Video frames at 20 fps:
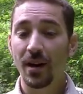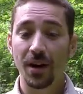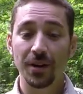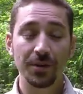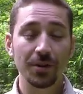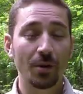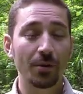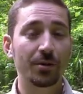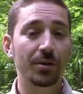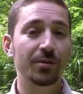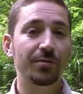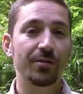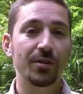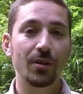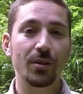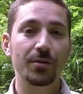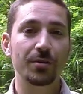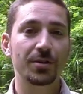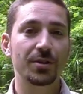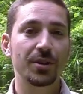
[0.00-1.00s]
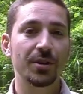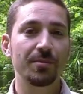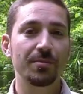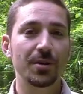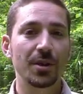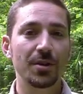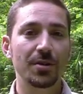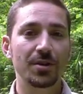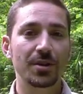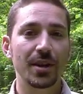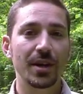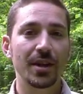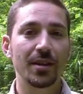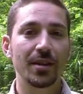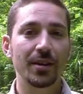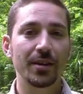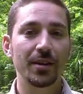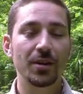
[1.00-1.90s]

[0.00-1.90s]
Are not good for long-term use either.